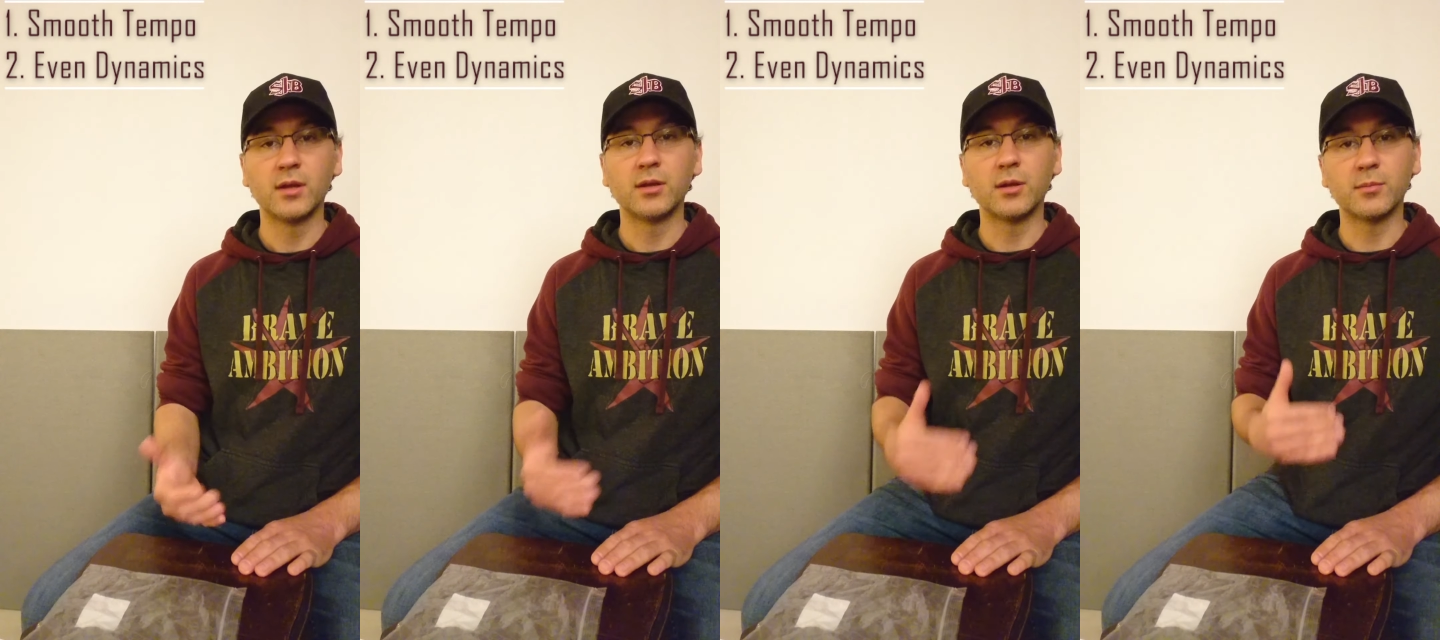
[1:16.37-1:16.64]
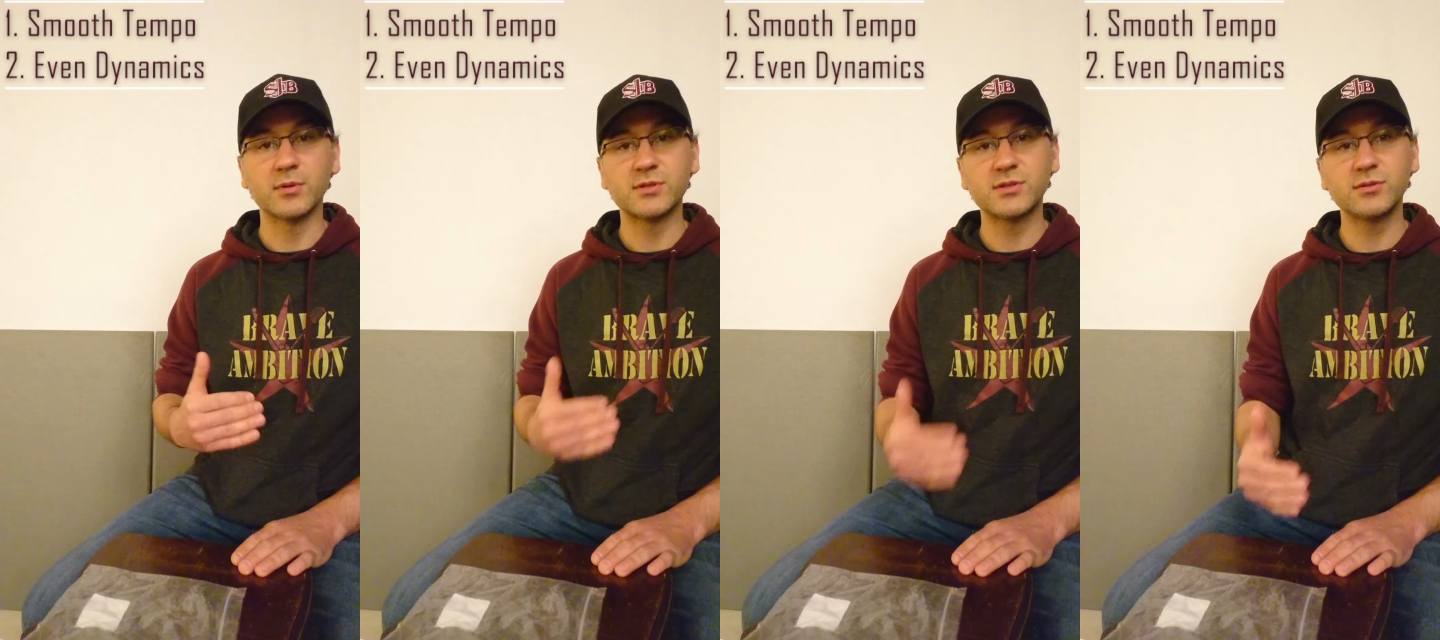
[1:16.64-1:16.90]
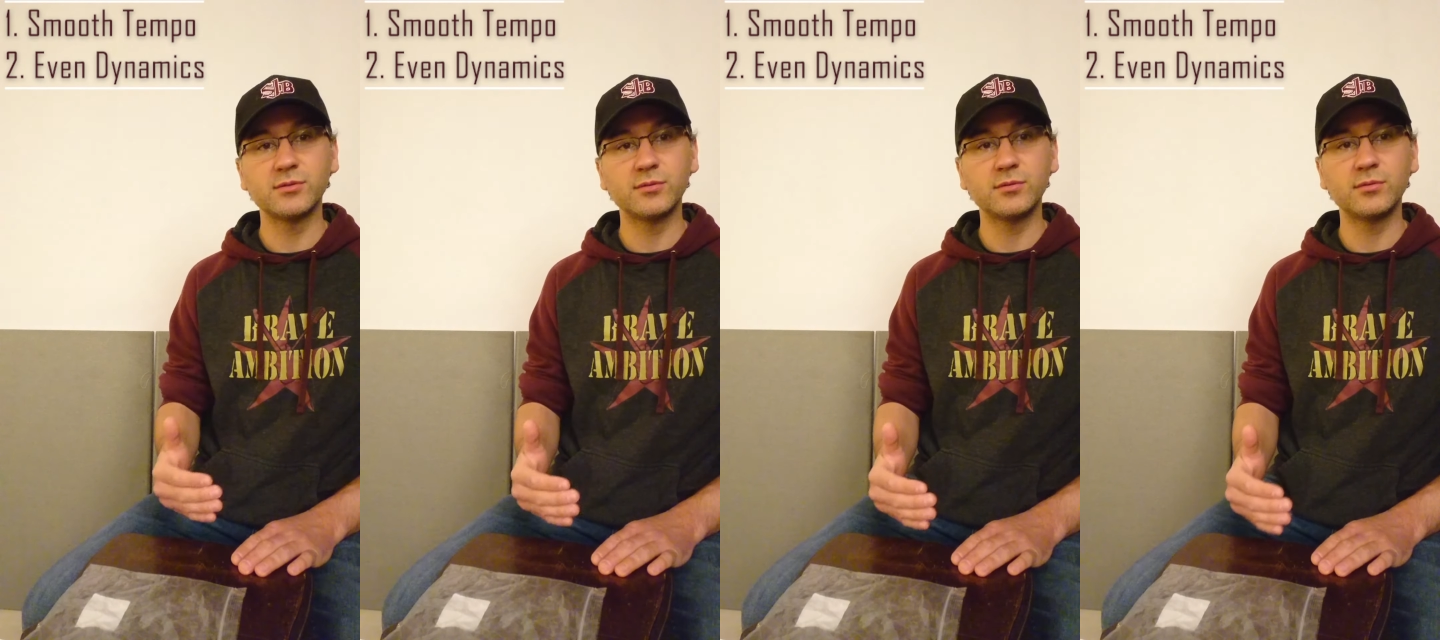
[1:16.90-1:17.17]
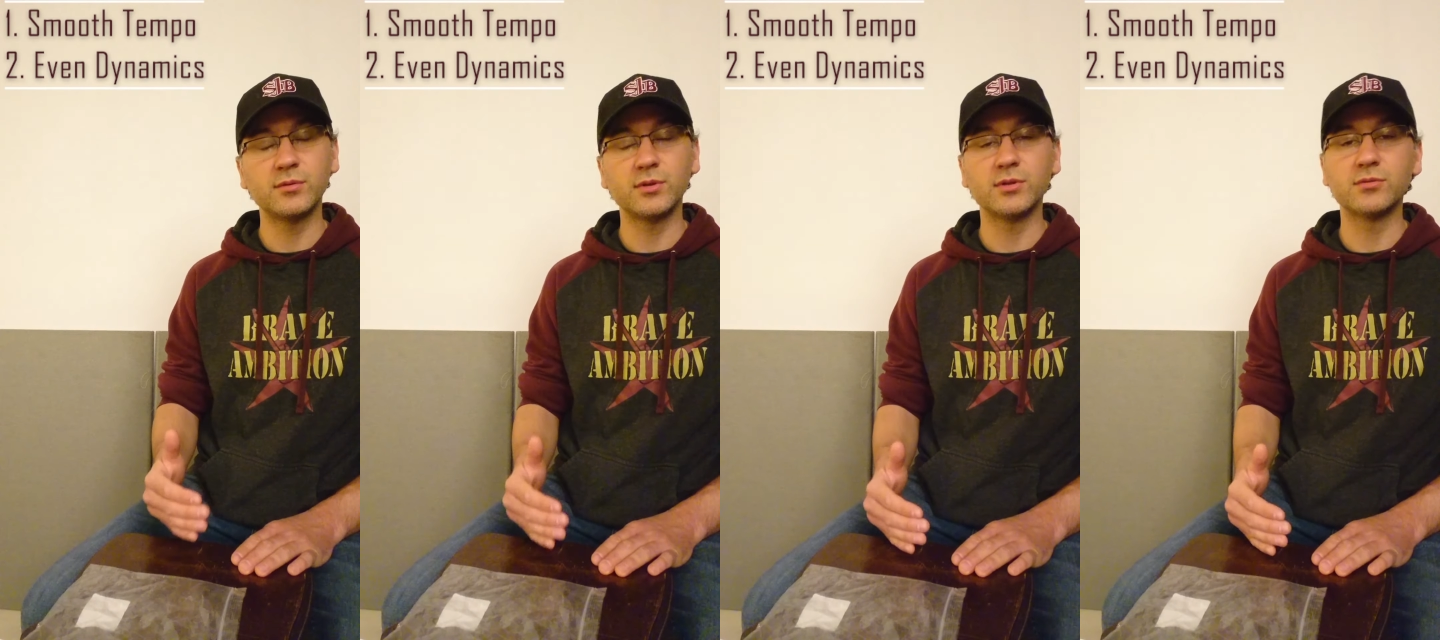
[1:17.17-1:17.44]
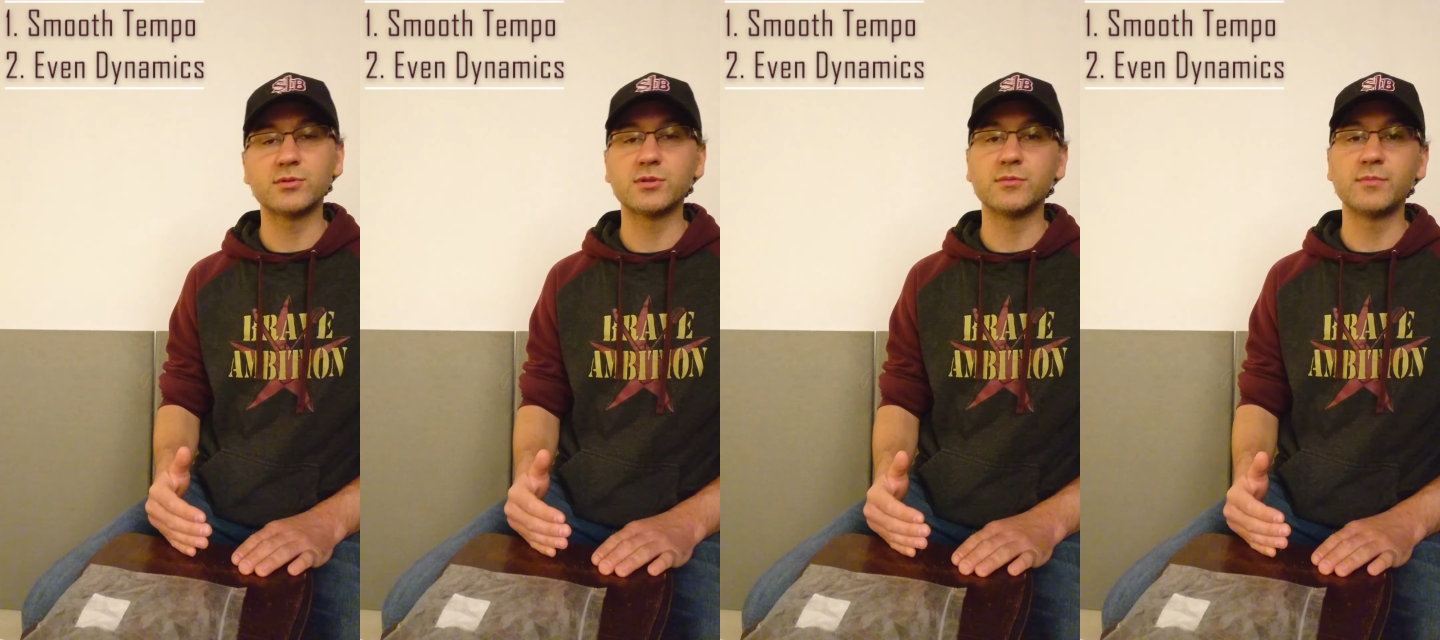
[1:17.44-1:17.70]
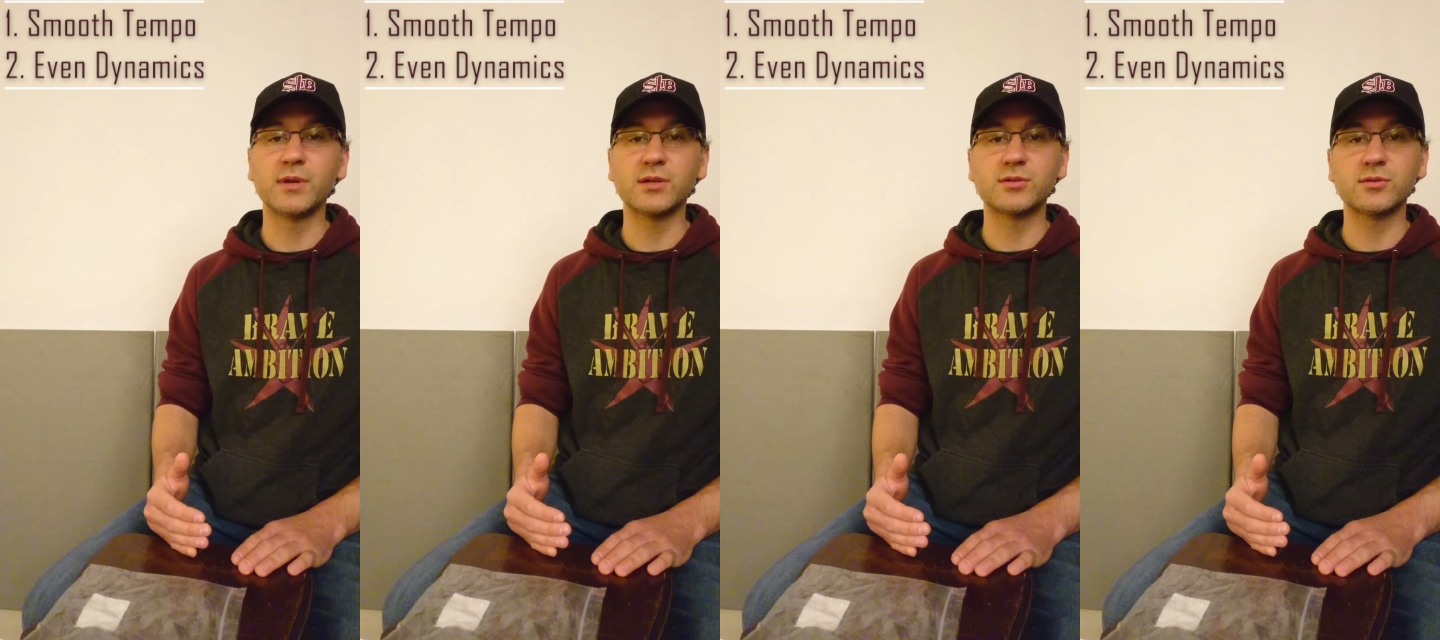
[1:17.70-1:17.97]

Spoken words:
Number two, you should make